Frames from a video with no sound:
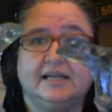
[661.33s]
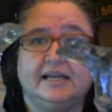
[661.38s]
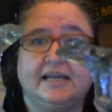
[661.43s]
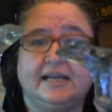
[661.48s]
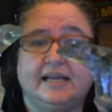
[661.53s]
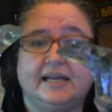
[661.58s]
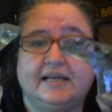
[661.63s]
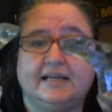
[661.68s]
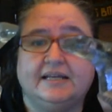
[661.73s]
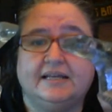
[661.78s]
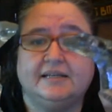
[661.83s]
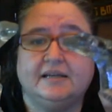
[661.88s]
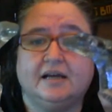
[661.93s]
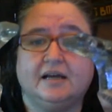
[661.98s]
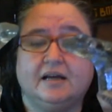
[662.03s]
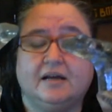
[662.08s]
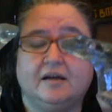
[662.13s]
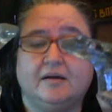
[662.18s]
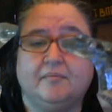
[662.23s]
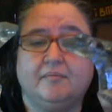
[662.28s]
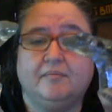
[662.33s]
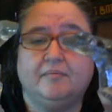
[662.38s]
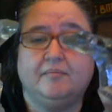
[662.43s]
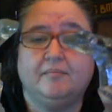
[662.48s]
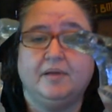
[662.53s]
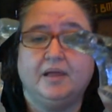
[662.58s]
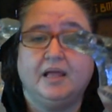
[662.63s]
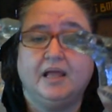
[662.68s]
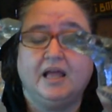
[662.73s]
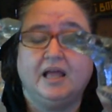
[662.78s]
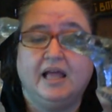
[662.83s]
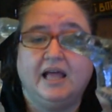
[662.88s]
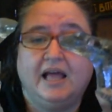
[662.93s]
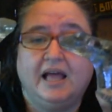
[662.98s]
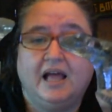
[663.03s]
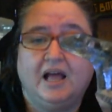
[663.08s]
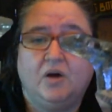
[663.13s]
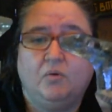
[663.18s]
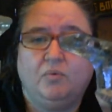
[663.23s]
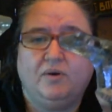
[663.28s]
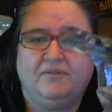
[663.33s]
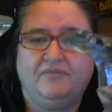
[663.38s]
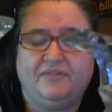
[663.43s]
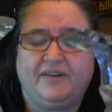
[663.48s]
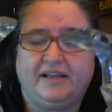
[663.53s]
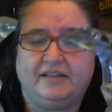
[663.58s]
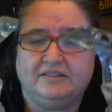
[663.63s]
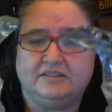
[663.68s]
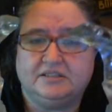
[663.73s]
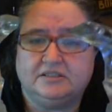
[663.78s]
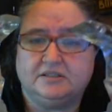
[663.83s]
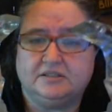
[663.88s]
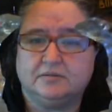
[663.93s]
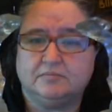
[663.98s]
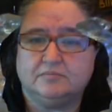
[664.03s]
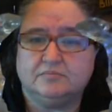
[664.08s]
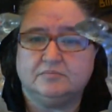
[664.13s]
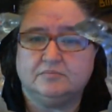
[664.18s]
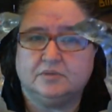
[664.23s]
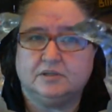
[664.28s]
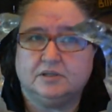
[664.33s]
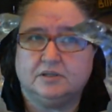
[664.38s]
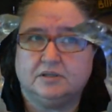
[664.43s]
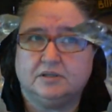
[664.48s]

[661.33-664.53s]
And we found some